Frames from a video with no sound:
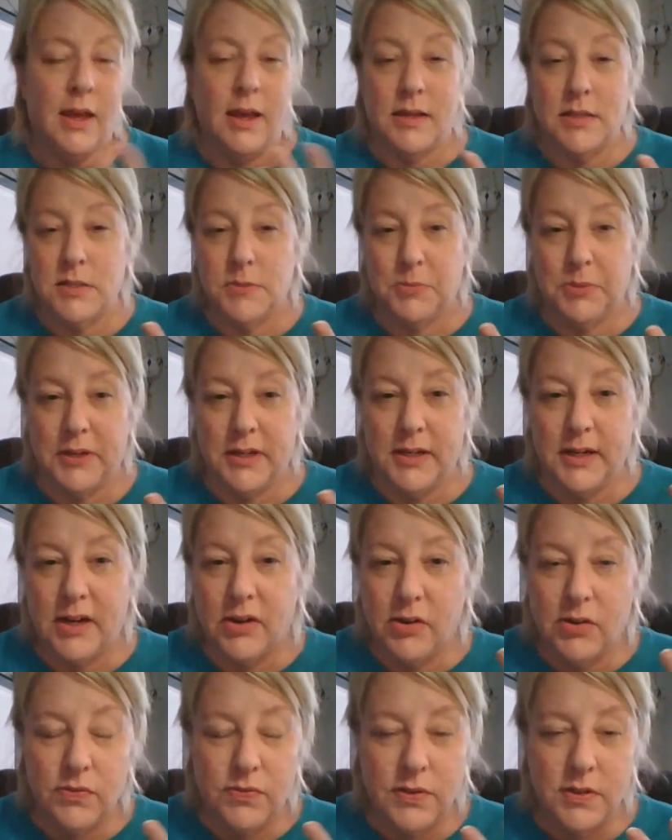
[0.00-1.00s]
explain
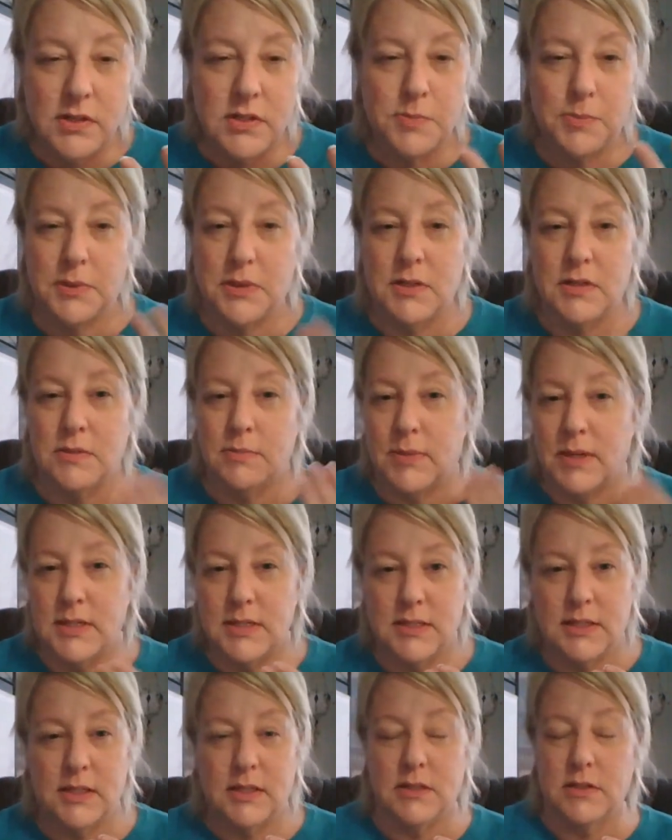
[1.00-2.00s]
how it feels because my
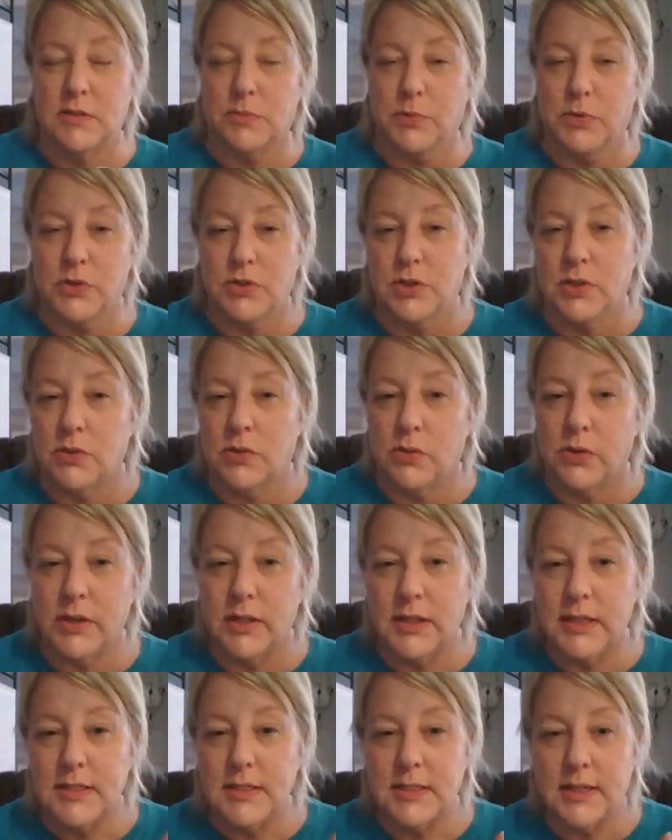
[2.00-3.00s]
skin is more to the
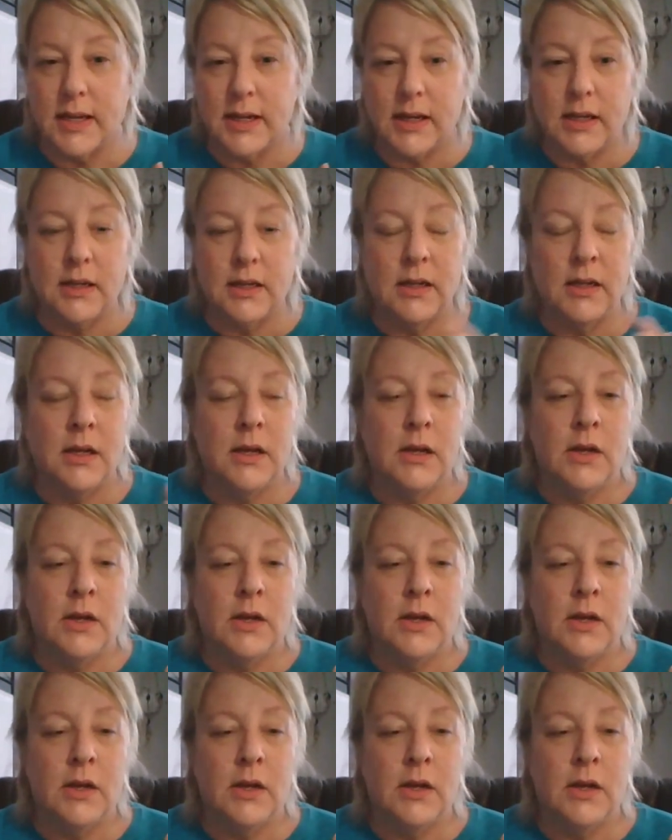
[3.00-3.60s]
oily side.